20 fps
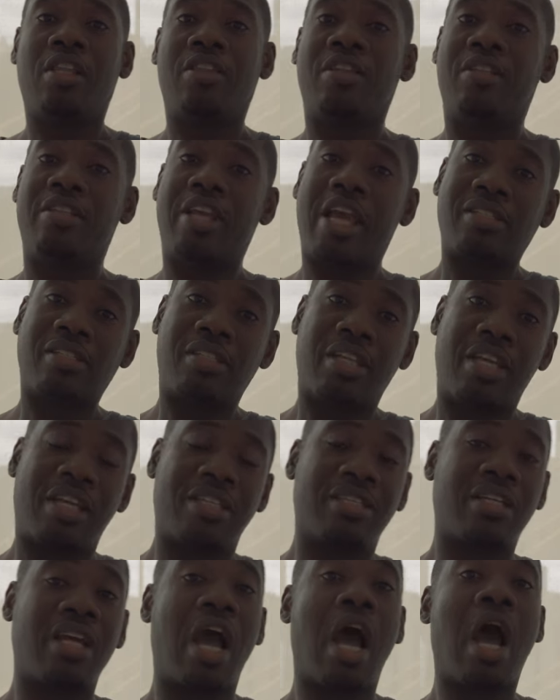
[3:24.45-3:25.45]
The next thing
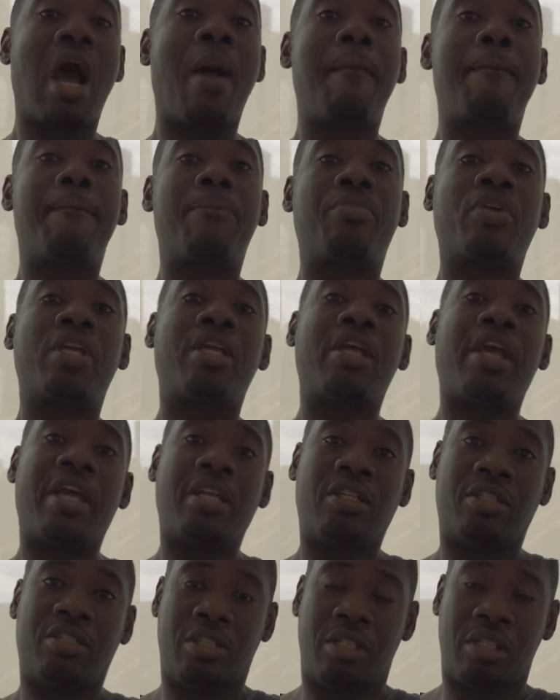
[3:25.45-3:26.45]
is
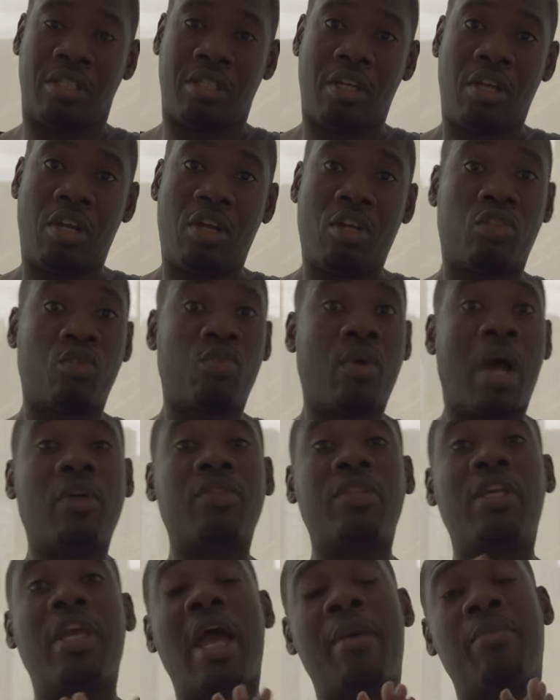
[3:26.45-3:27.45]
comprehension.
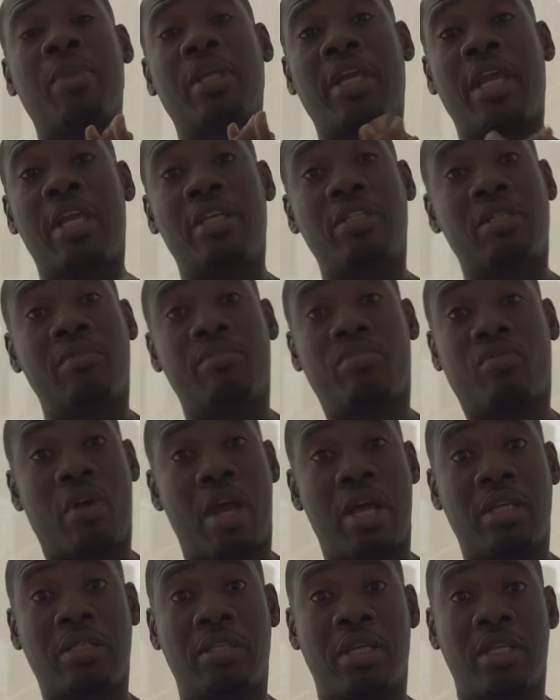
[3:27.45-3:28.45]
Throughout the application
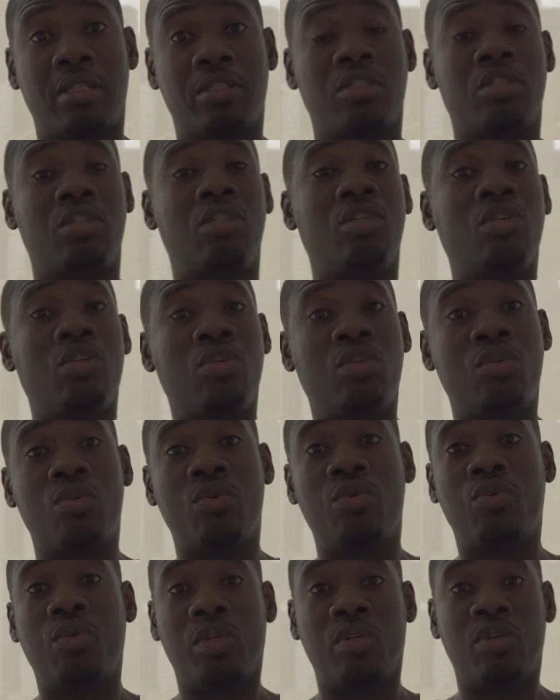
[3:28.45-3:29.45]
process, you
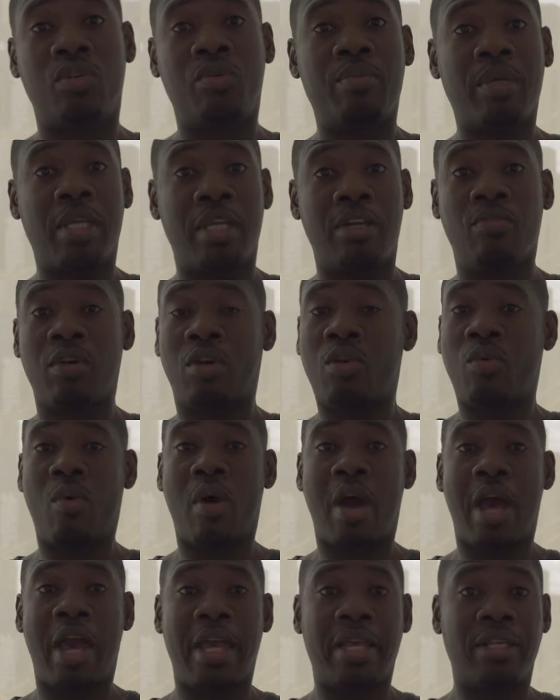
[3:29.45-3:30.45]
will be
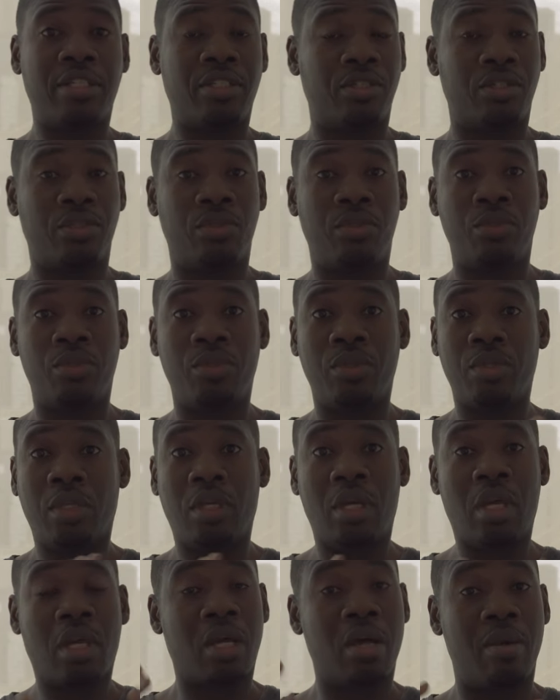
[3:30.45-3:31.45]
required to
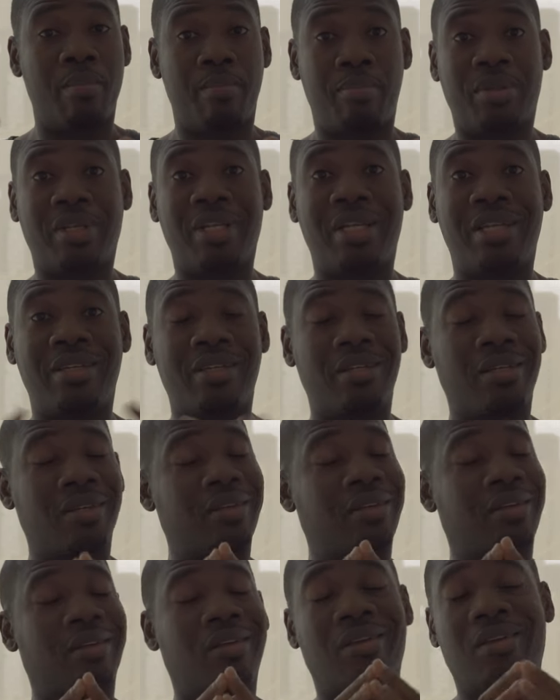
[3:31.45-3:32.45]
complete
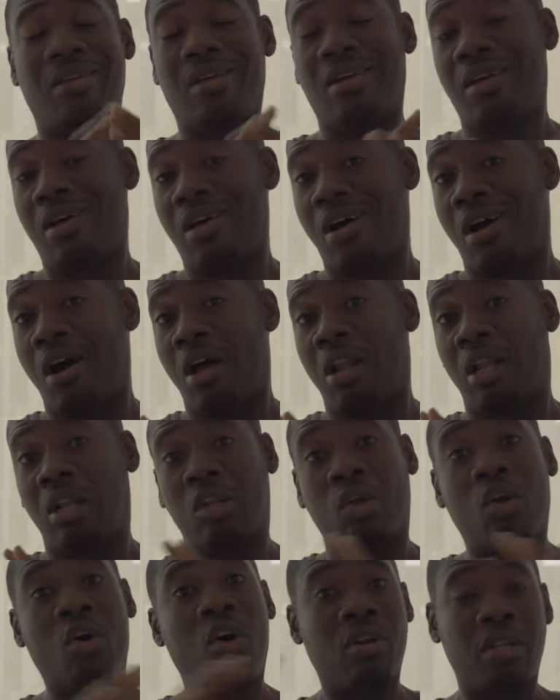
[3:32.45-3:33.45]
a
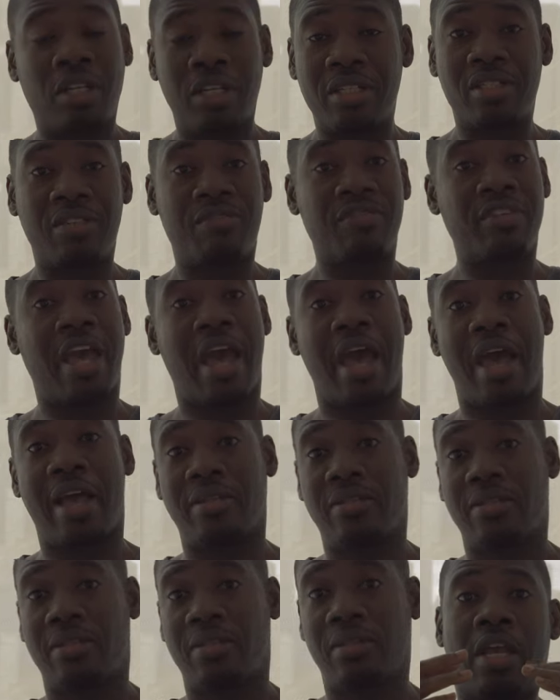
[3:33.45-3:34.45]
long list of
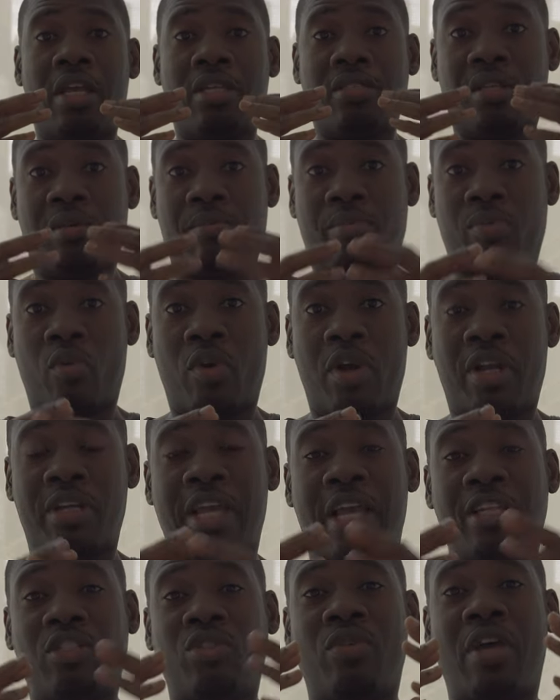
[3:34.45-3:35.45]
tasks. It's important
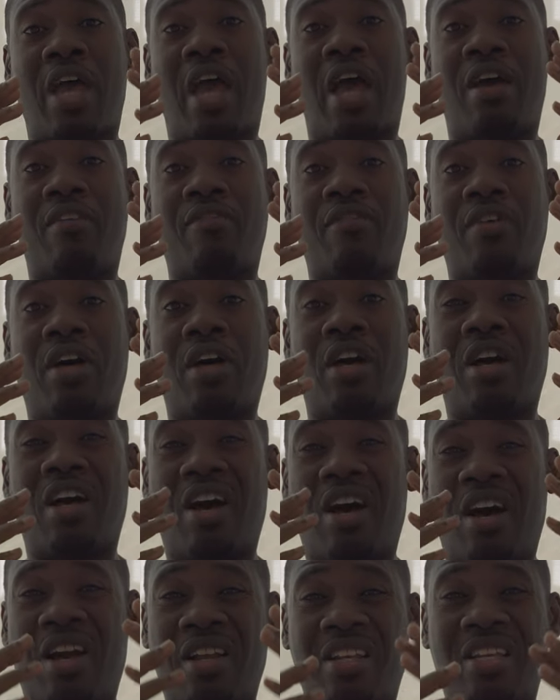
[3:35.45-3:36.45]
that you have an
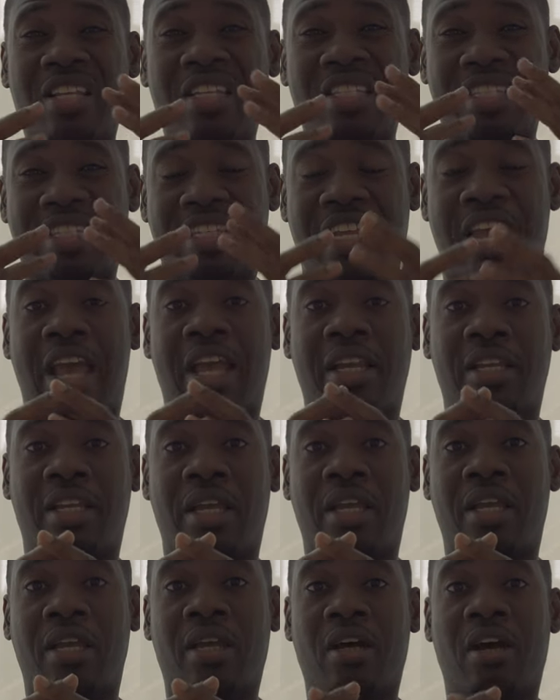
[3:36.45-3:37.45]

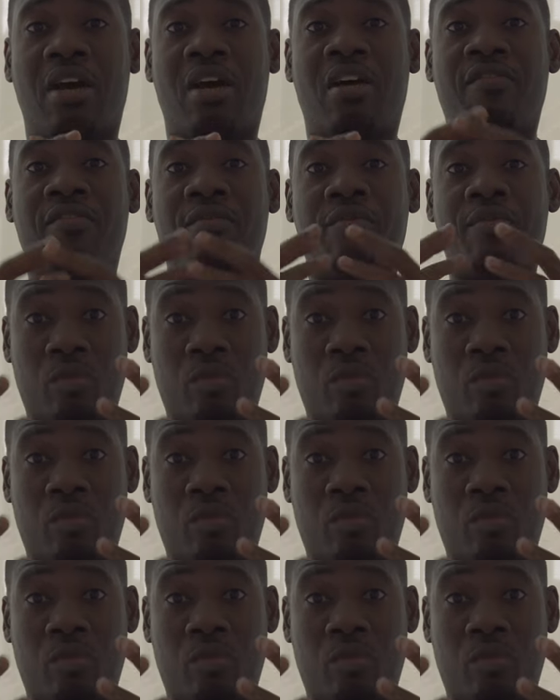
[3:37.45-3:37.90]
understanding of